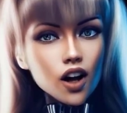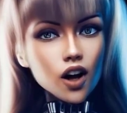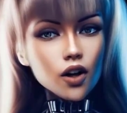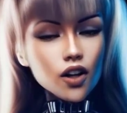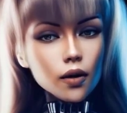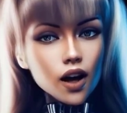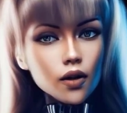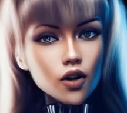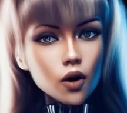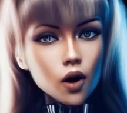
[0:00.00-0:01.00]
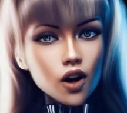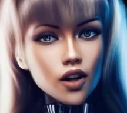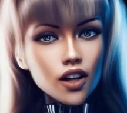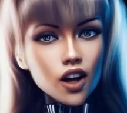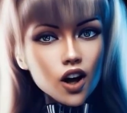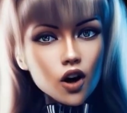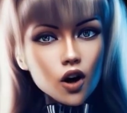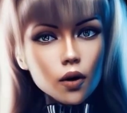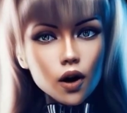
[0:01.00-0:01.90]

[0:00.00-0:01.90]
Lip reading: 1. Technical failures.